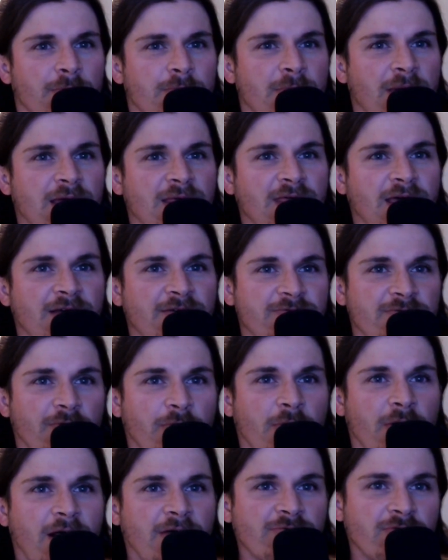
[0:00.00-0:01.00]
May they
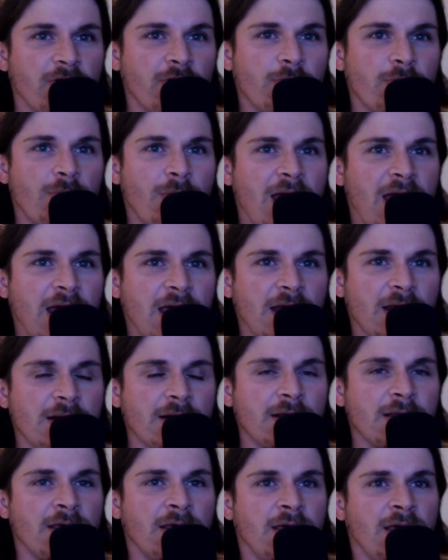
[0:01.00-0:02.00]
forever
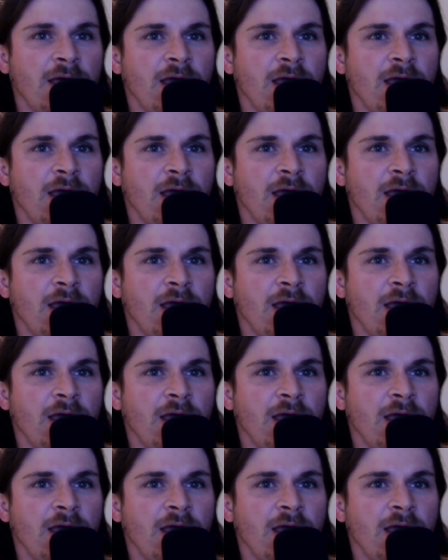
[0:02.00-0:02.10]
reign.